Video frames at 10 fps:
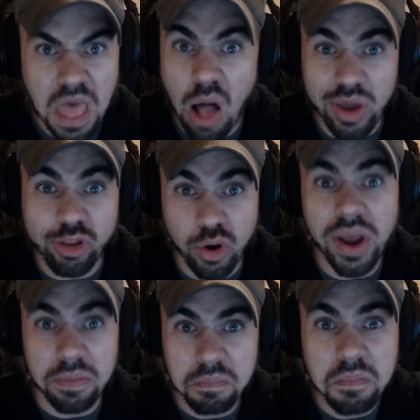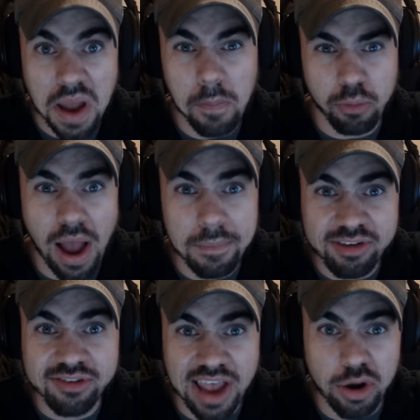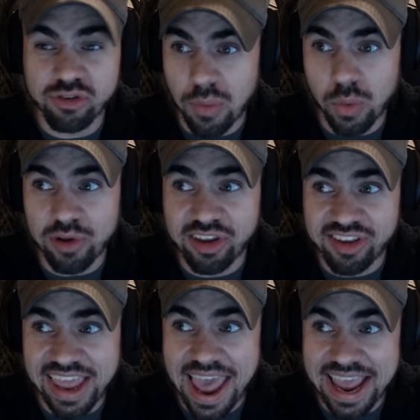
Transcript: I'll get to it. I promise. I know someone wants to see